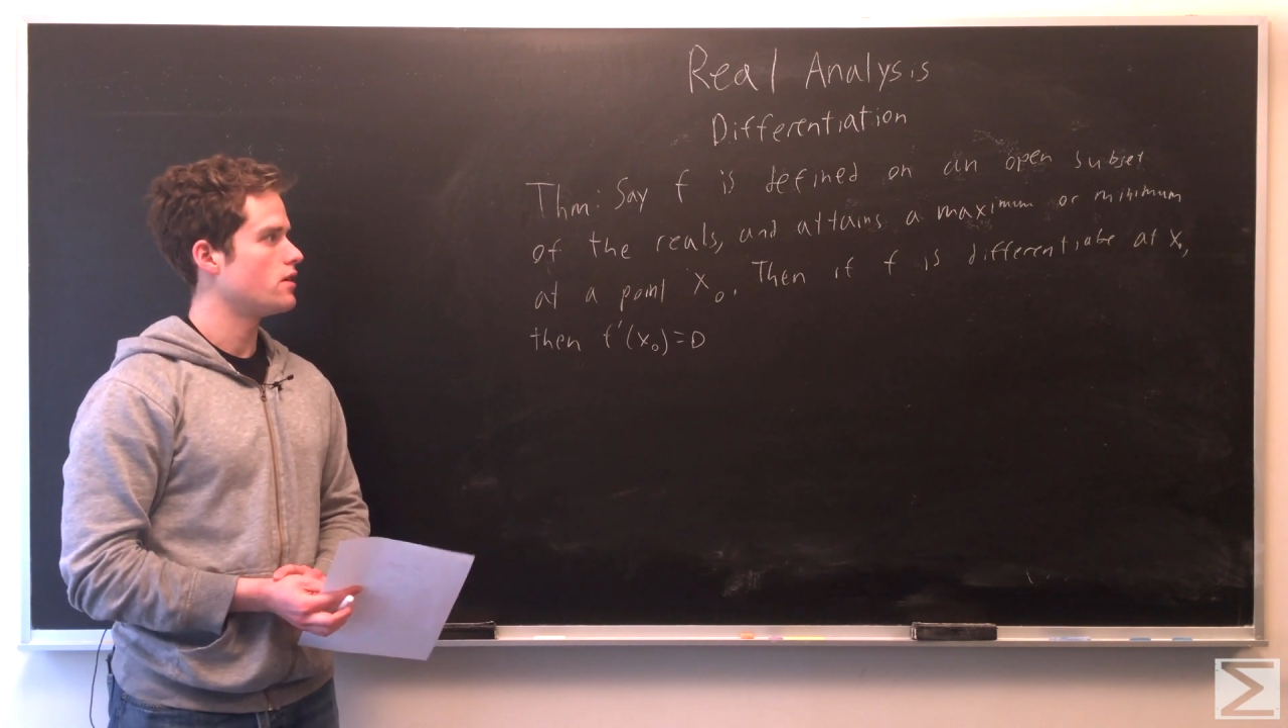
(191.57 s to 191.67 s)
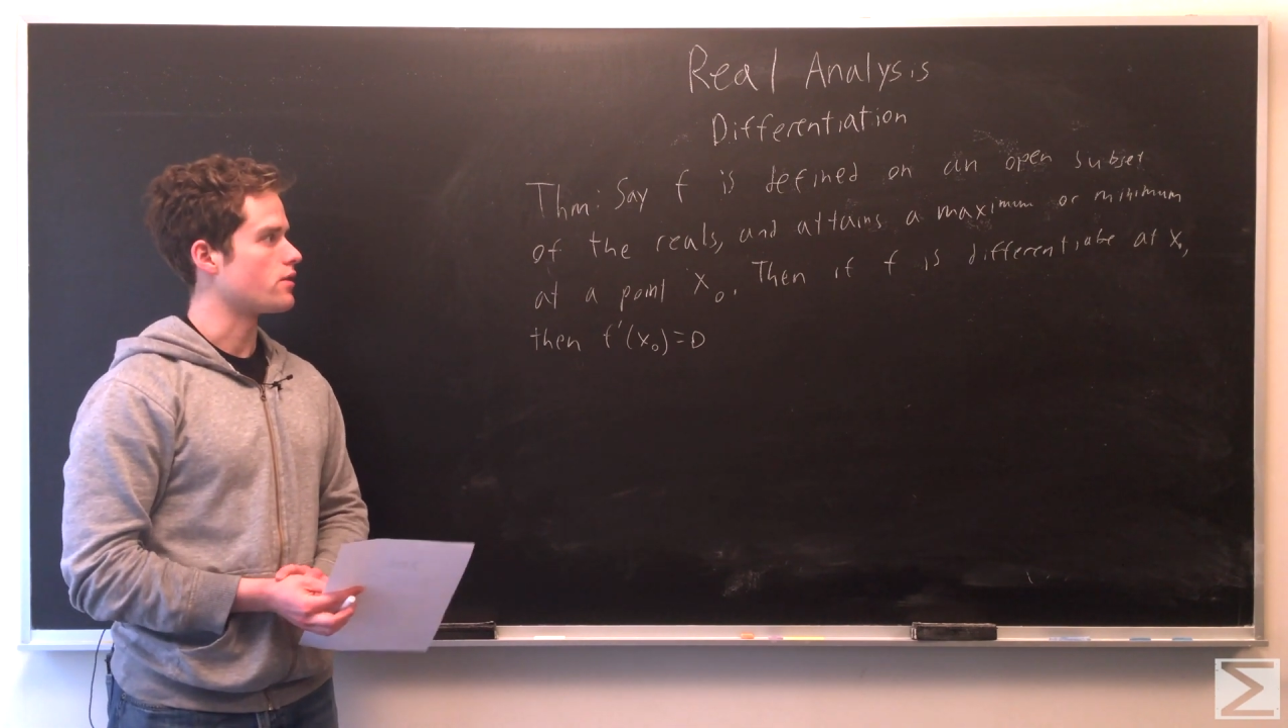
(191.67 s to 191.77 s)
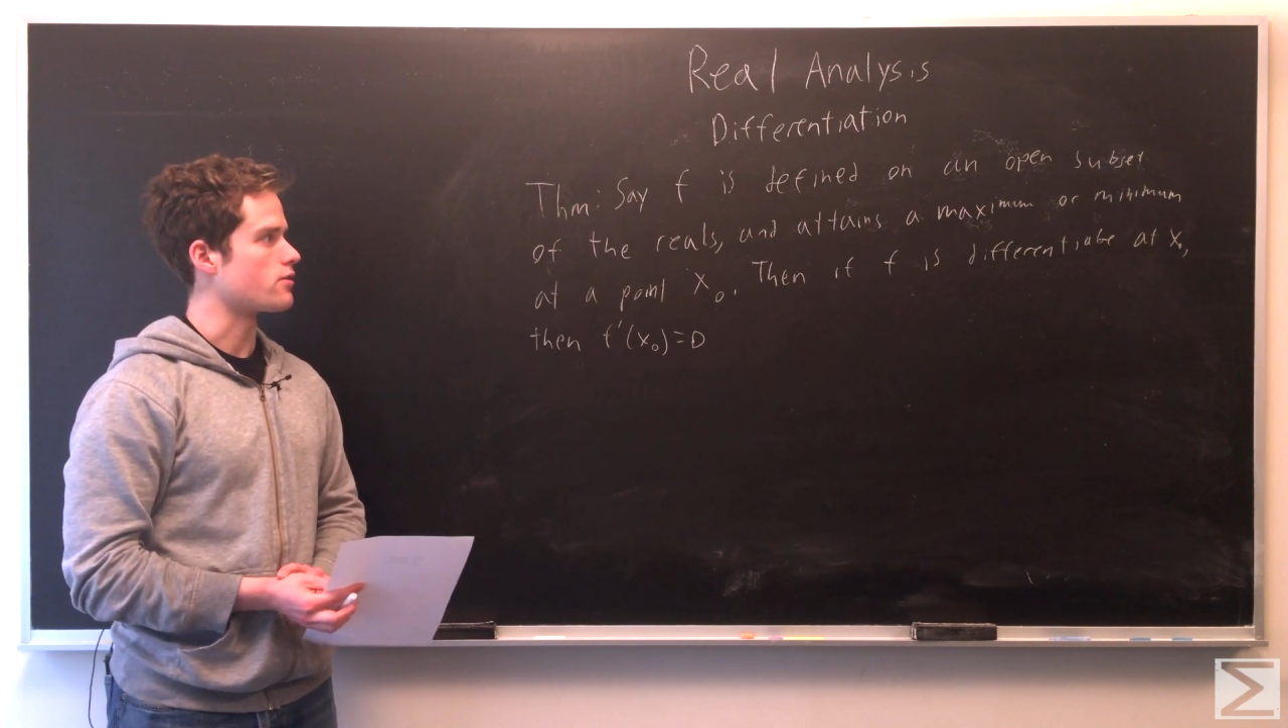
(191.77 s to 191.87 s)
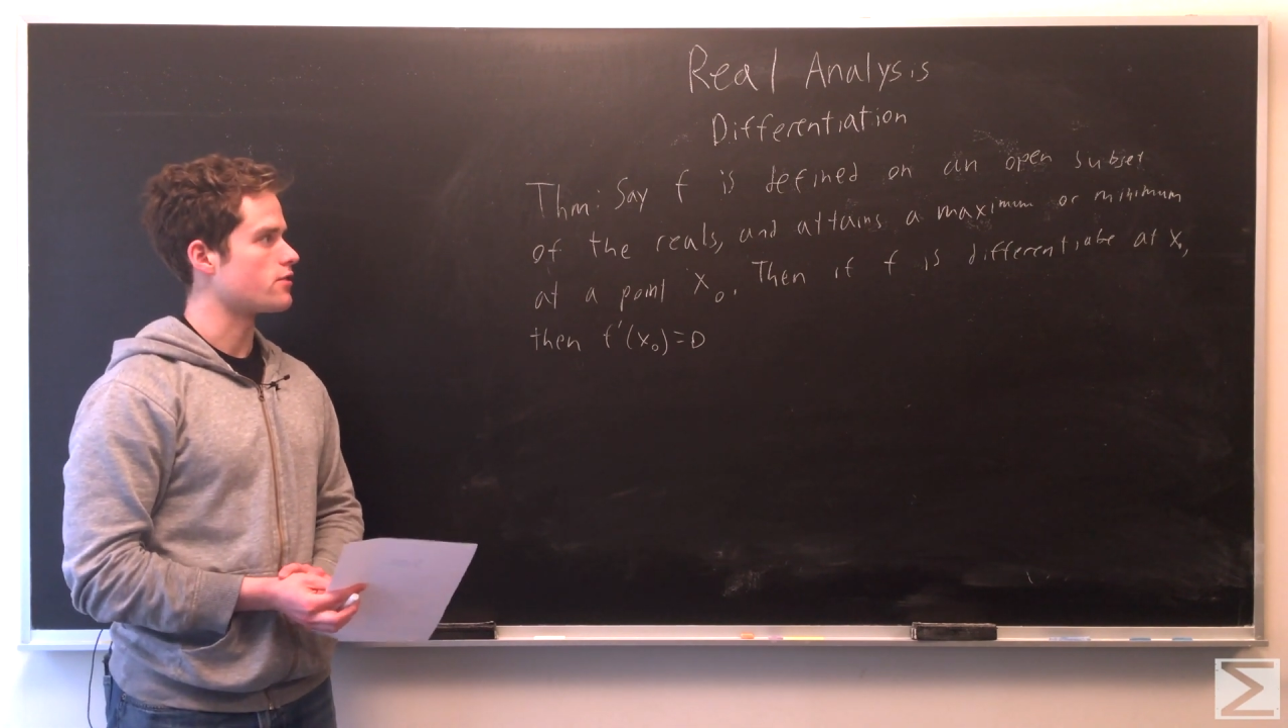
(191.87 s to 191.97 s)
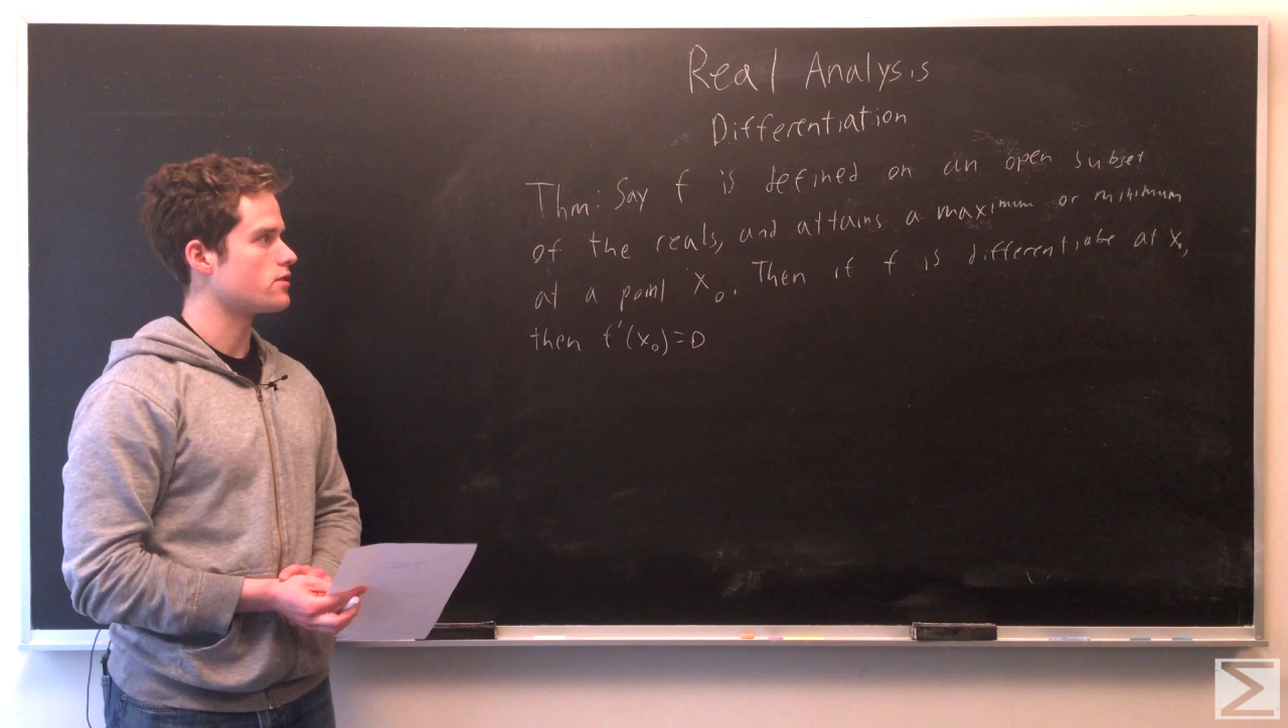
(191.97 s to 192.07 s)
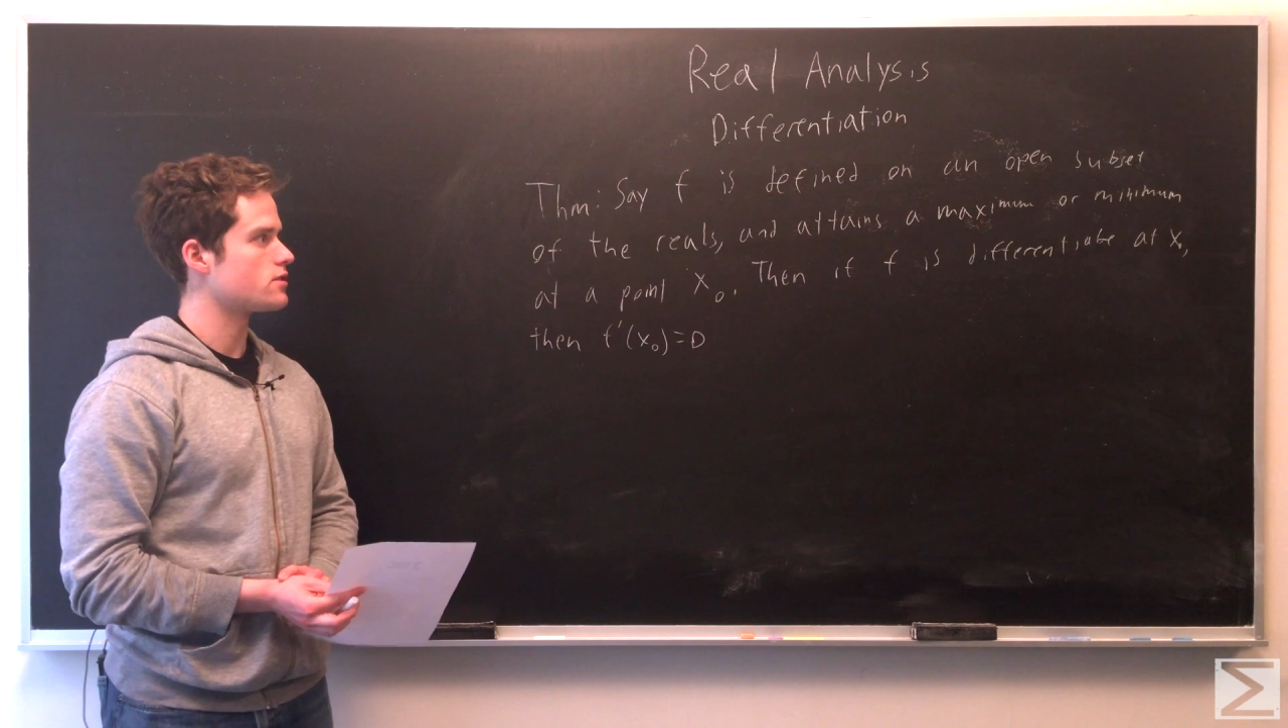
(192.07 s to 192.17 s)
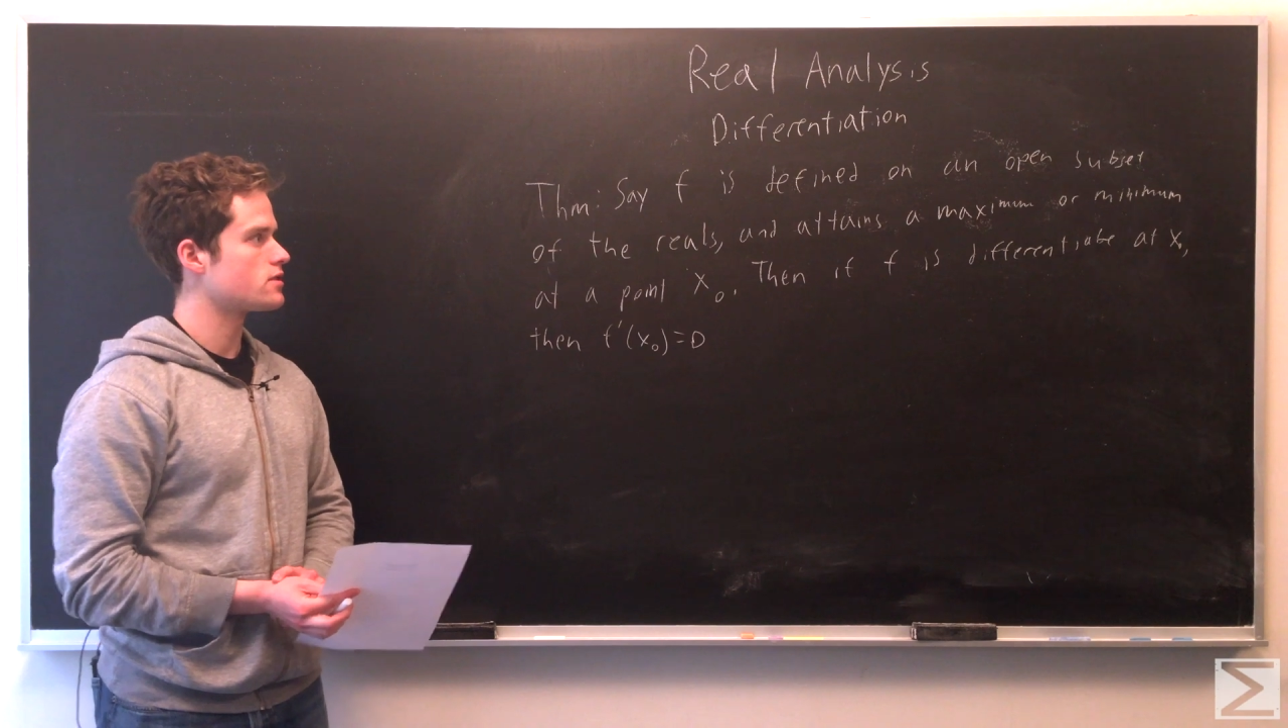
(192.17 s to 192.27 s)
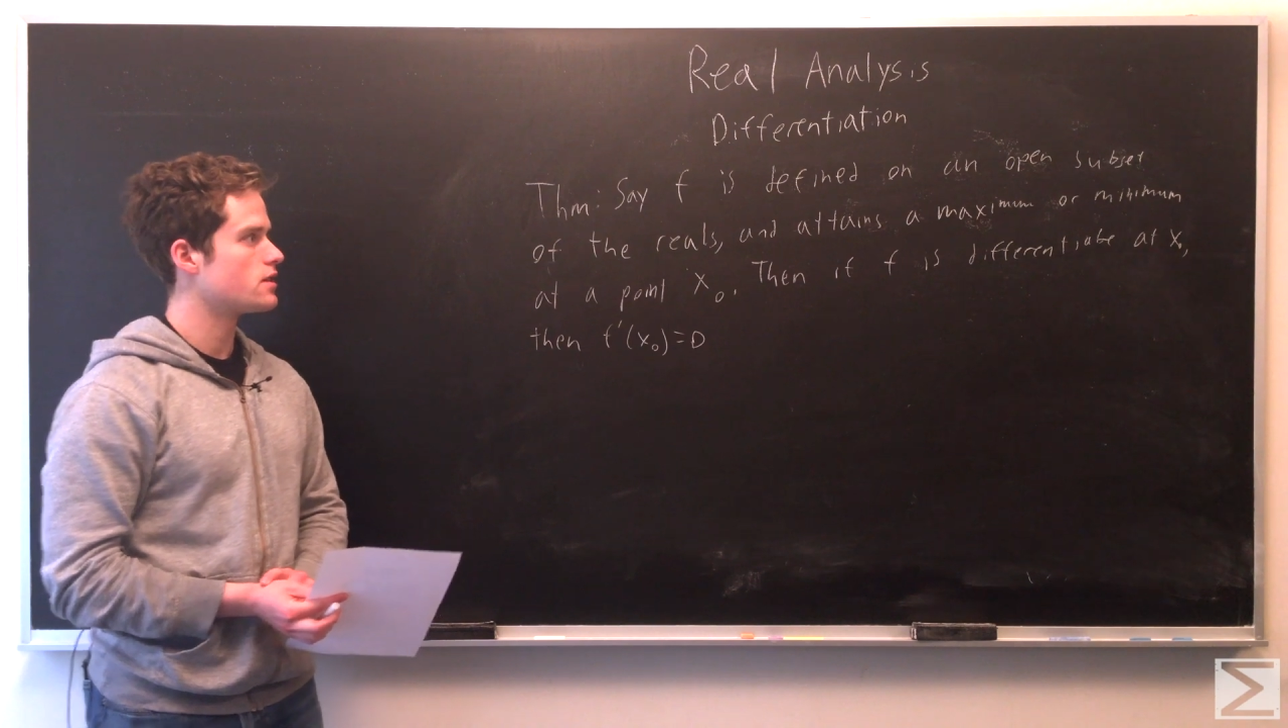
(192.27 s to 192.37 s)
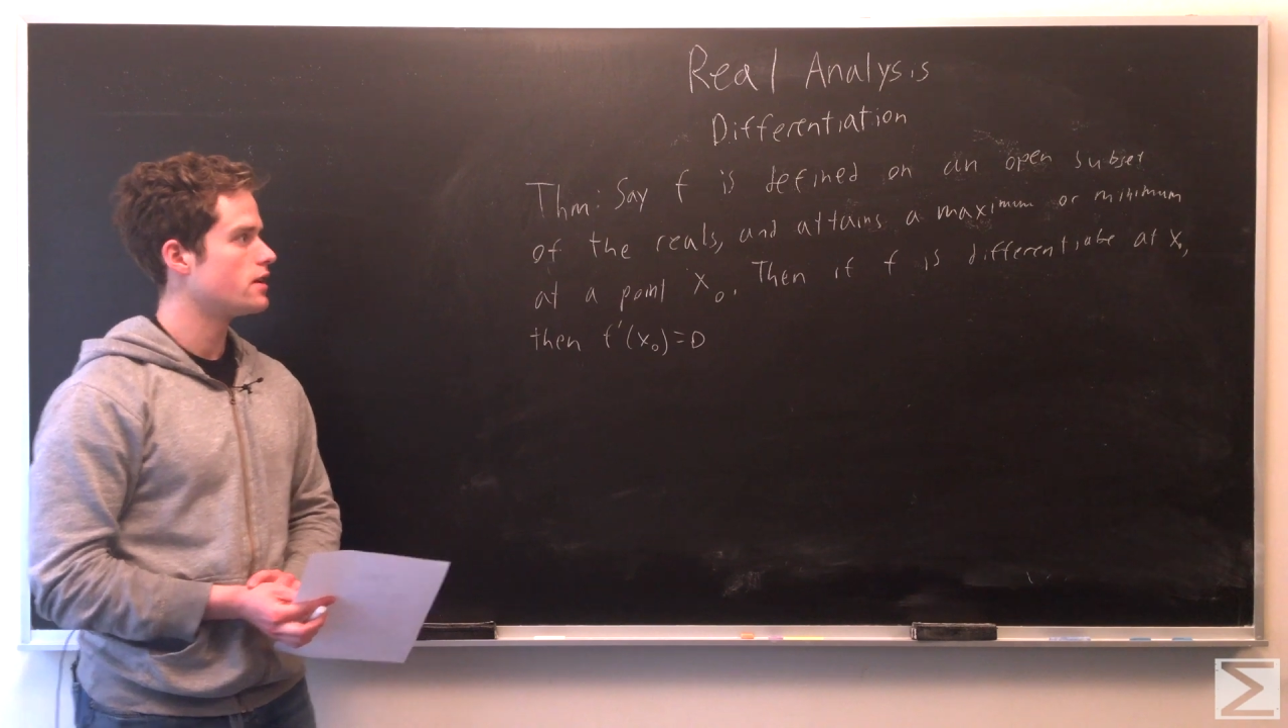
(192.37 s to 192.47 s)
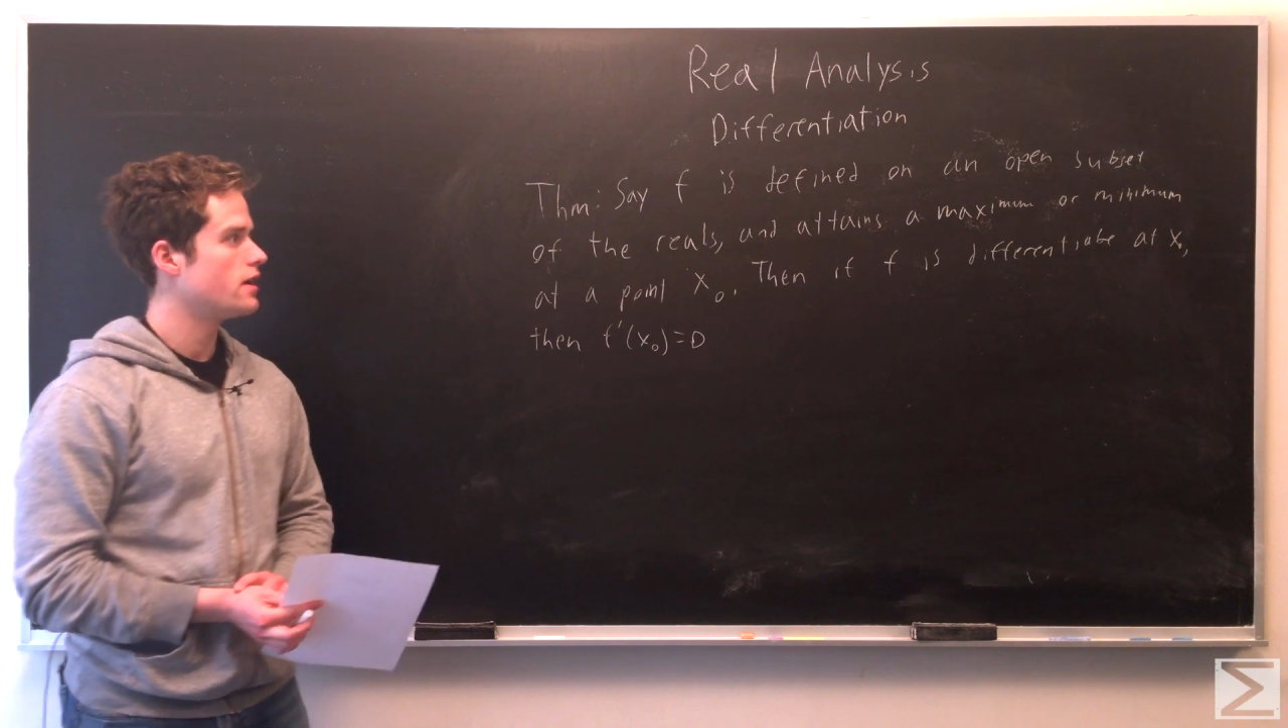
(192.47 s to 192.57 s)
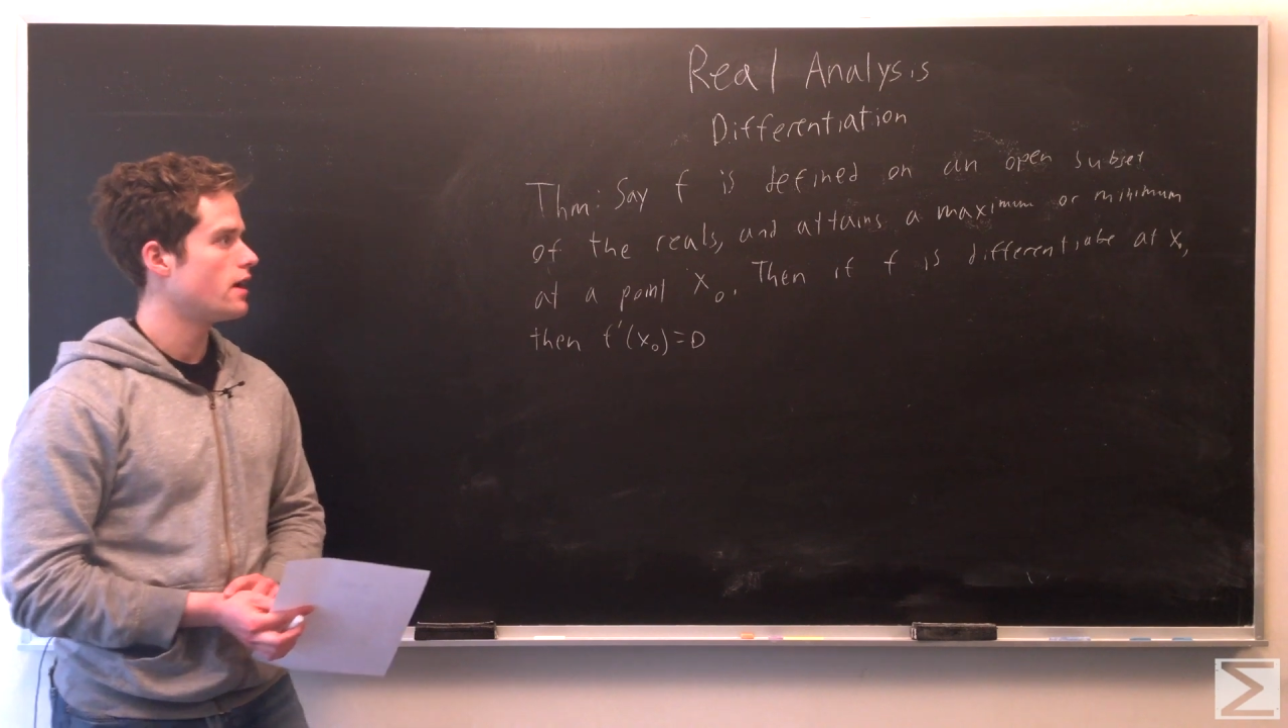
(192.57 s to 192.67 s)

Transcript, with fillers: of the reals,